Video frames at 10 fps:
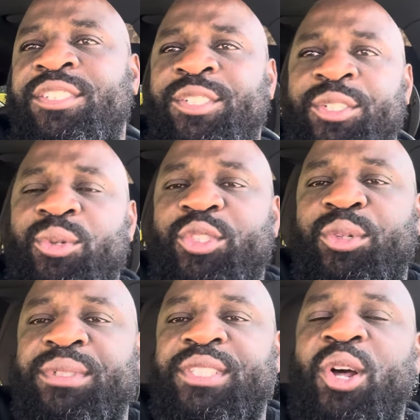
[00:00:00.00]

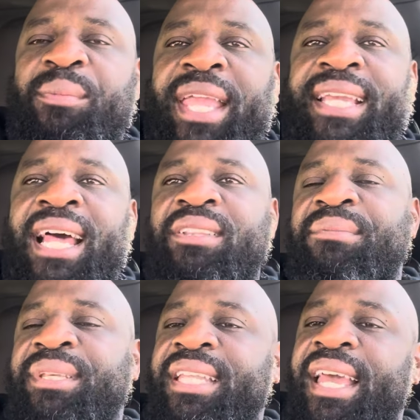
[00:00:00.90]
YouTubers are going to make it out to
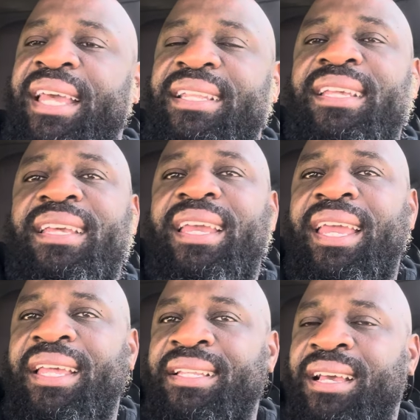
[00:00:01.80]
be that.
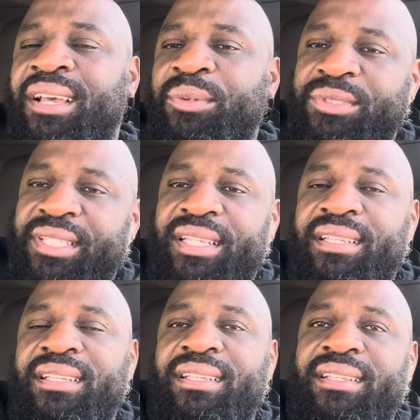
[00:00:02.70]
And we'll see.
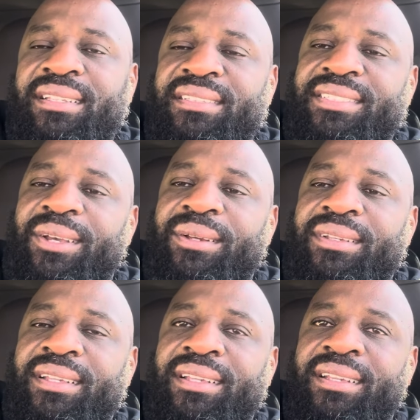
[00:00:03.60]
So
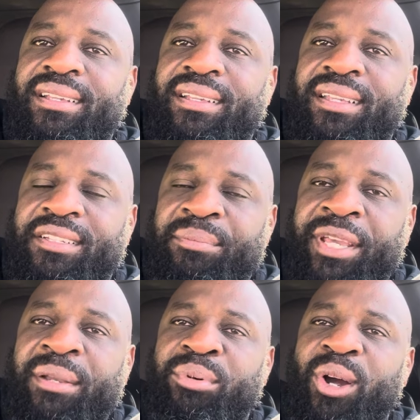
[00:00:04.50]
the
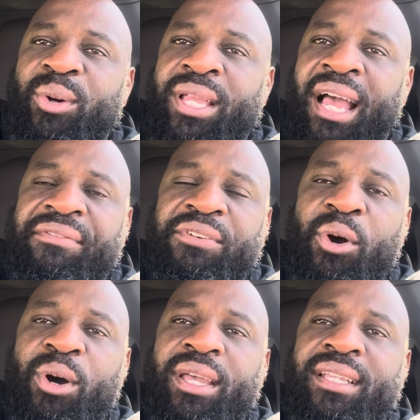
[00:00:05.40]
big bro got
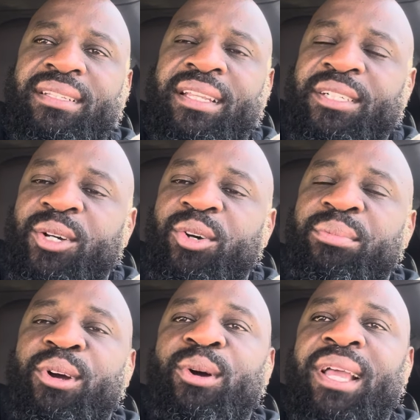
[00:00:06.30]
Floyd and the little
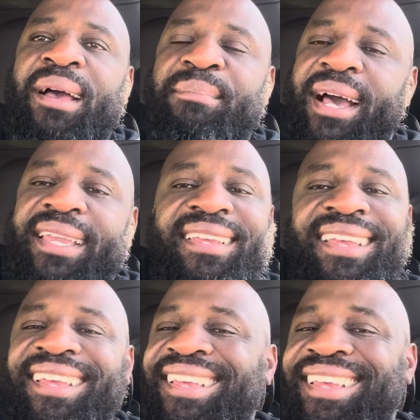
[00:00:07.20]
bro got Mike.
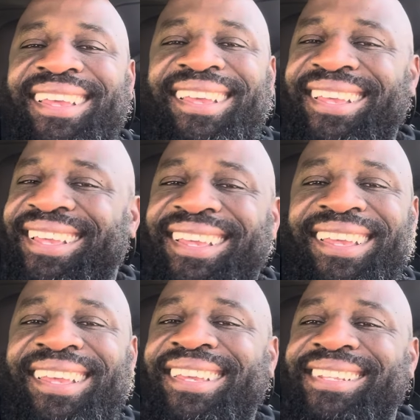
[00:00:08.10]

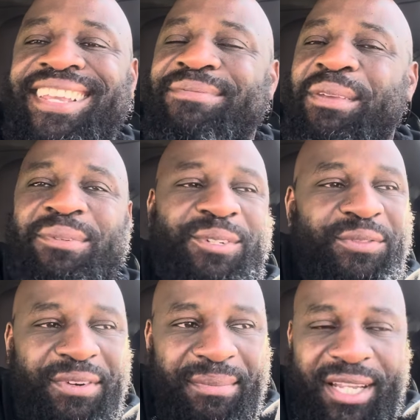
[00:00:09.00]
Things people do
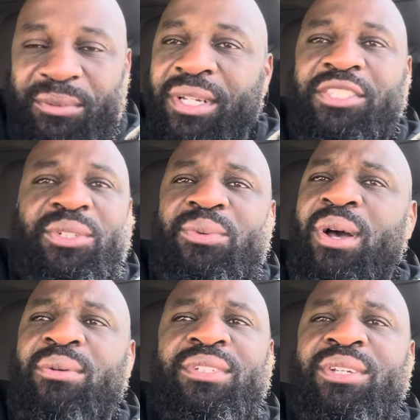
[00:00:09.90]
for money. What you
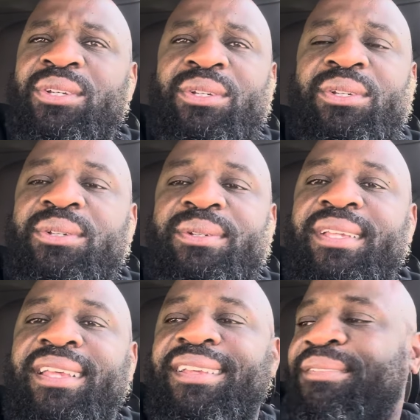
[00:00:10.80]
won't do.
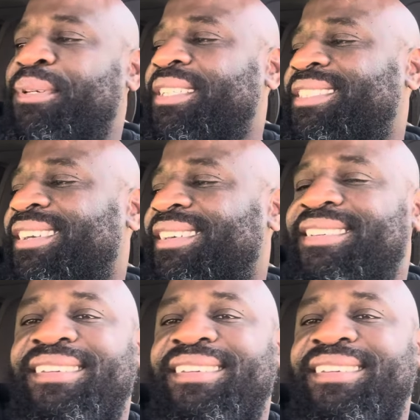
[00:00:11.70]
Peace, y'all.